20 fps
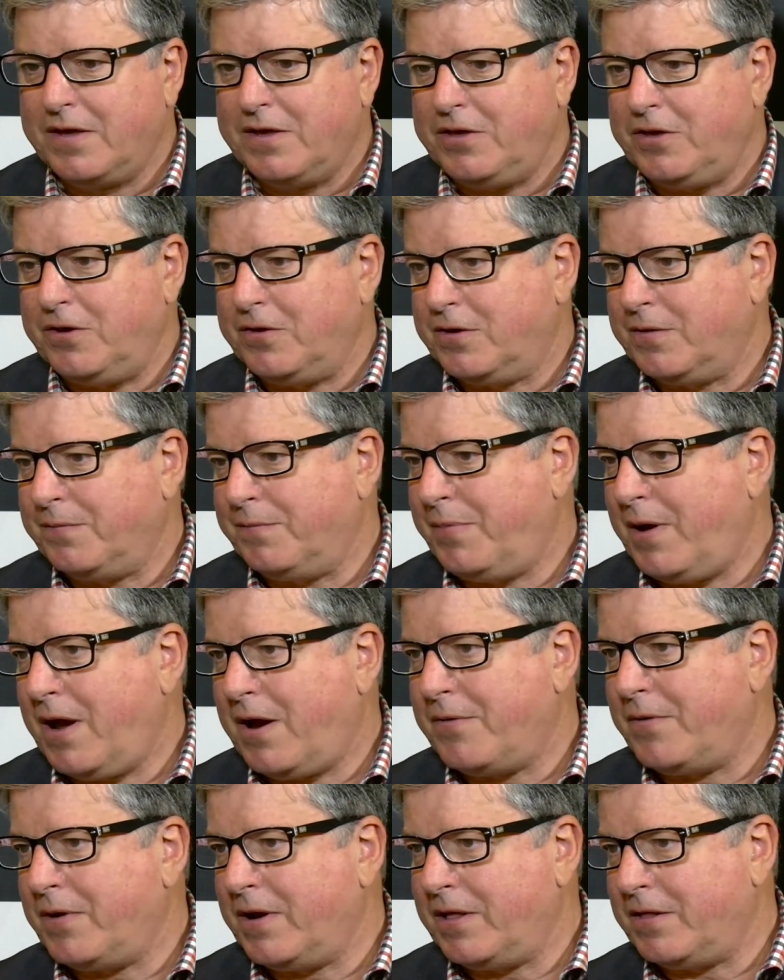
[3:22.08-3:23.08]
you can
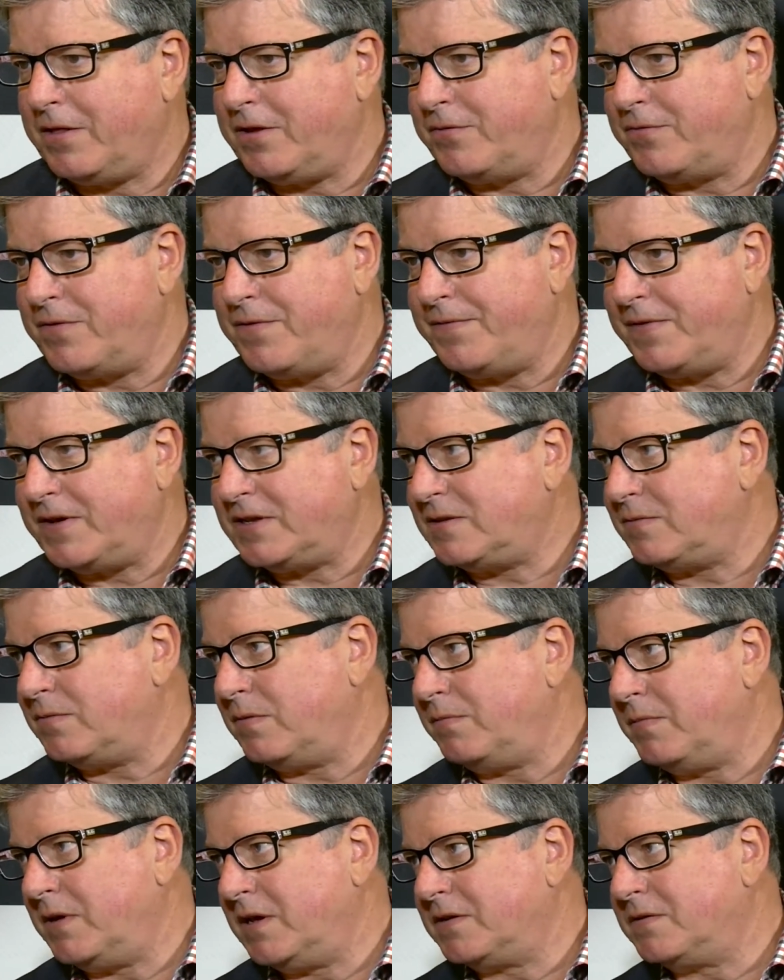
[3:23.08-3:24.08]
parallel your
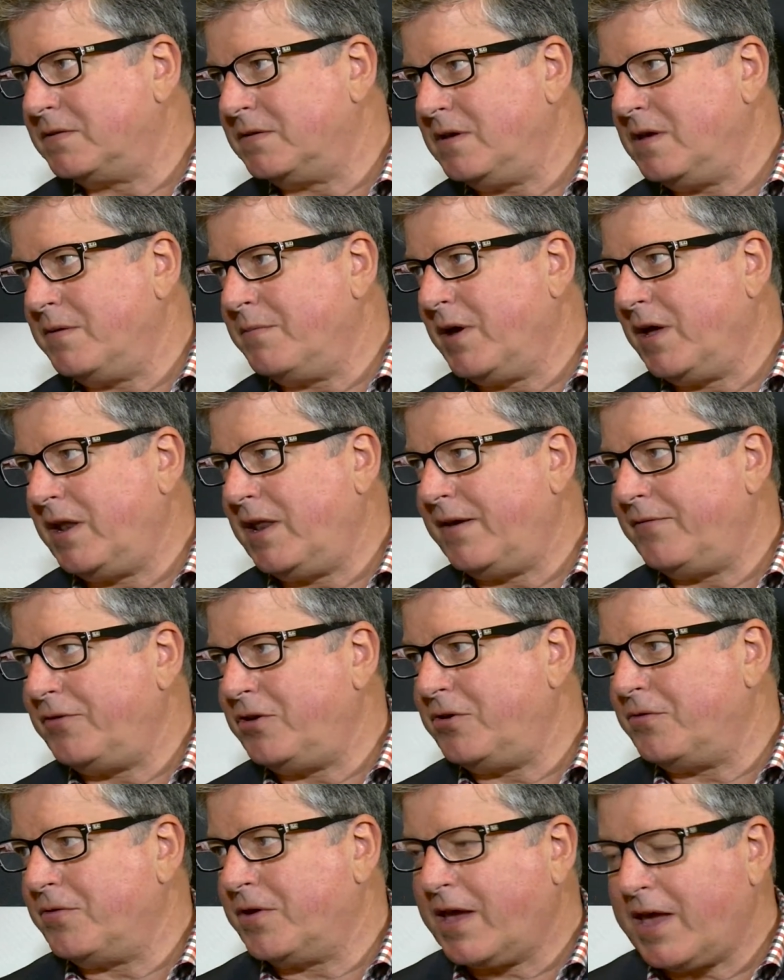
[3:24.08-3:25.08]
investment mix that you might have in
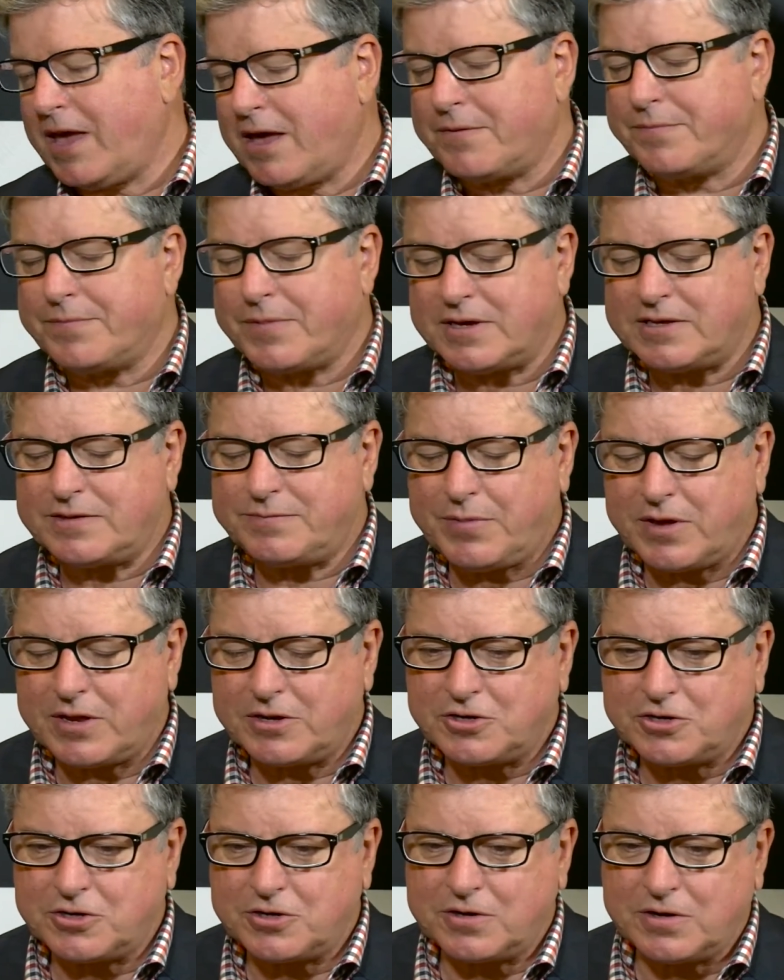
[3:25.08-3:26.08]
your account-based
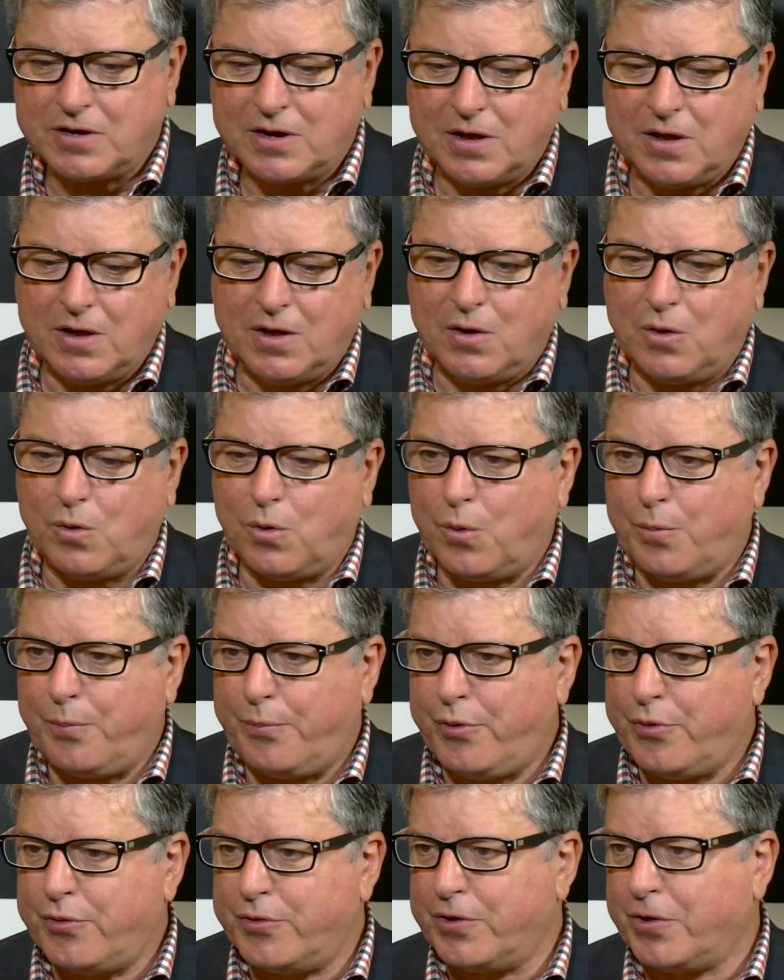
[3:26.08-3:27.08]
pension, or
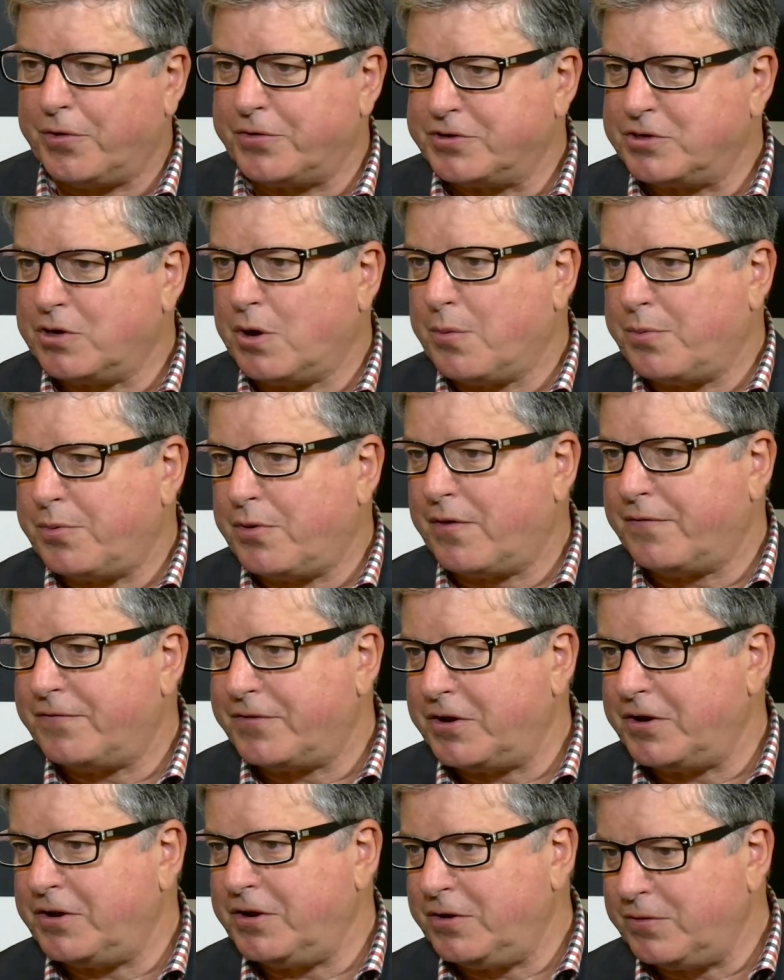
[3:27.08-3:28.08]
put on top of
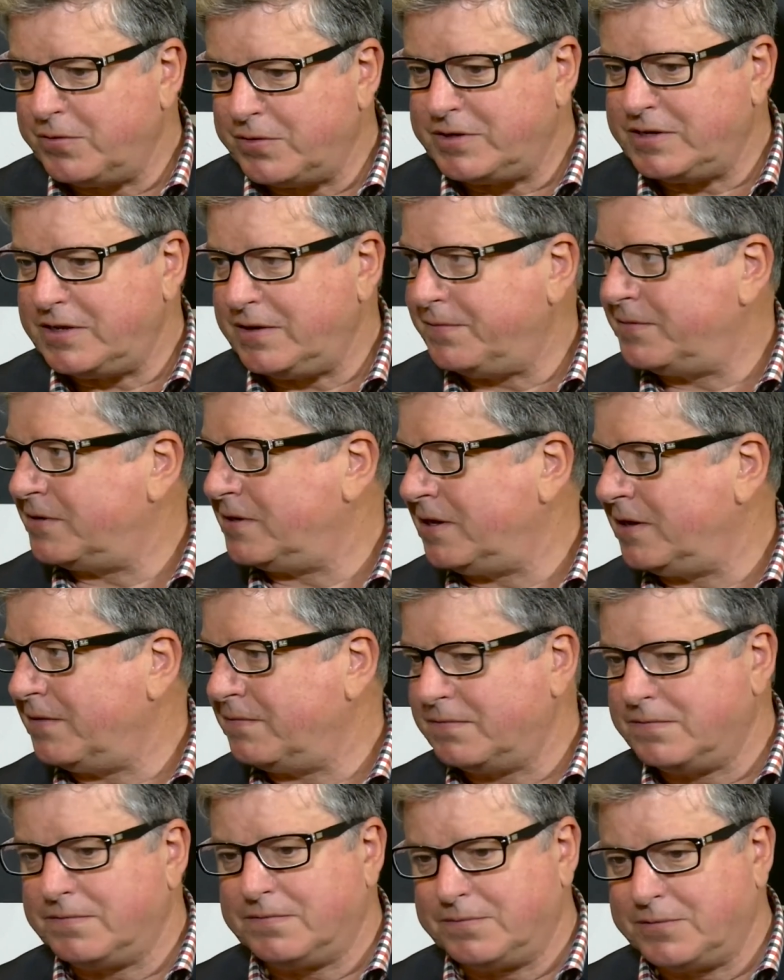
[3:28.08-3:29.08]
an annuity
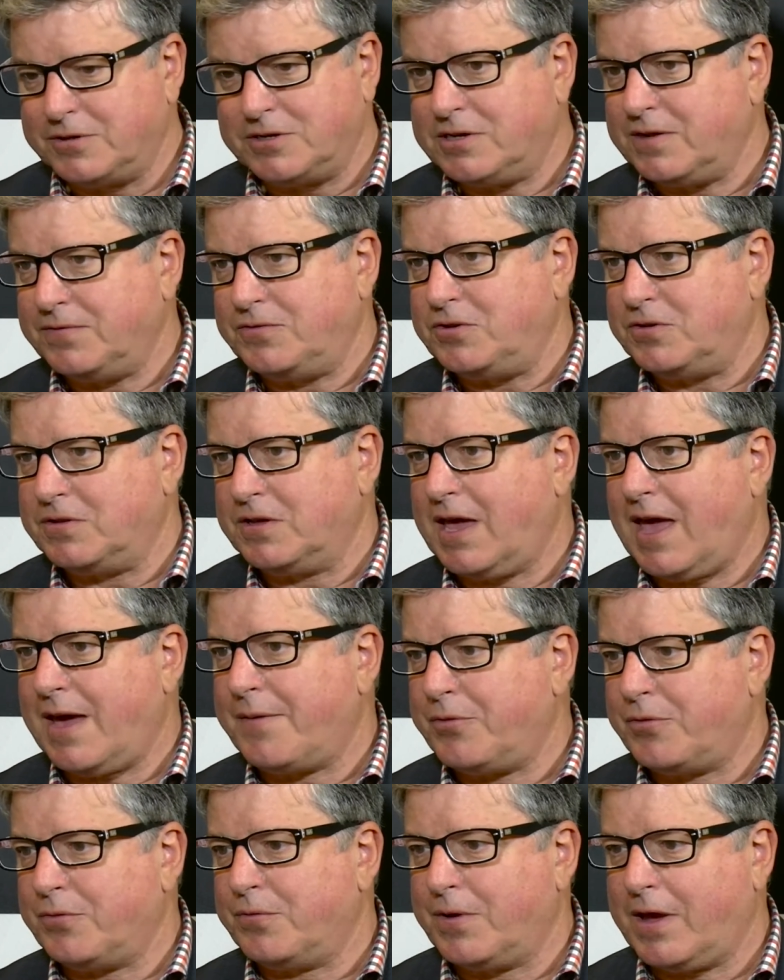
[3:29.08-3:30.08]
which gives you the
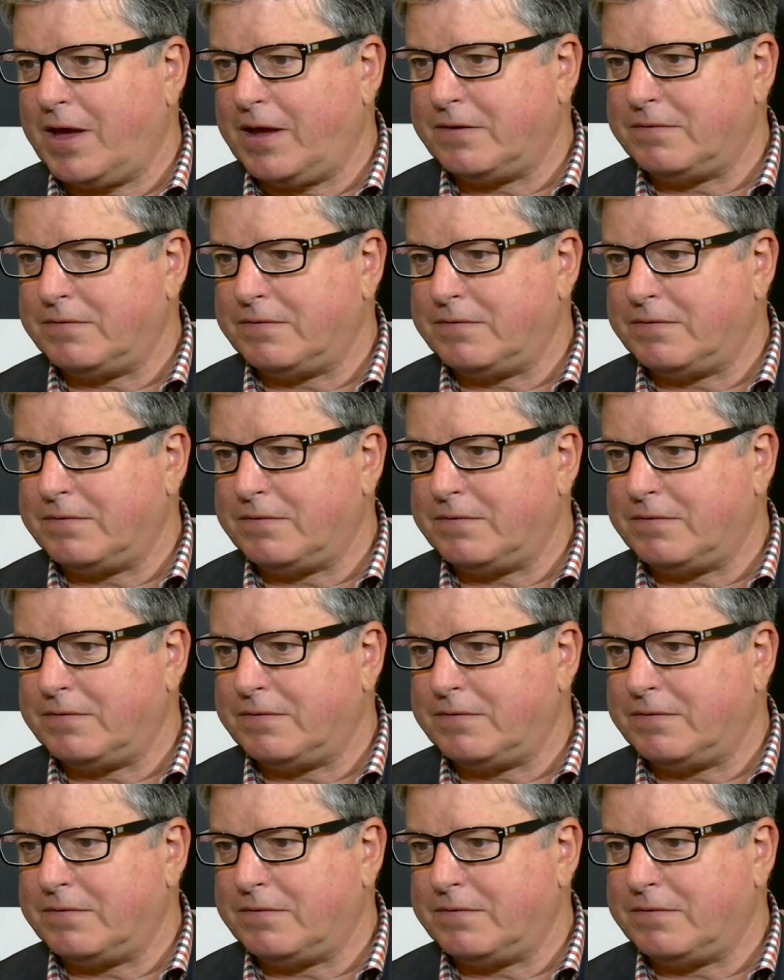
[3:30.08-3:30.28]
capital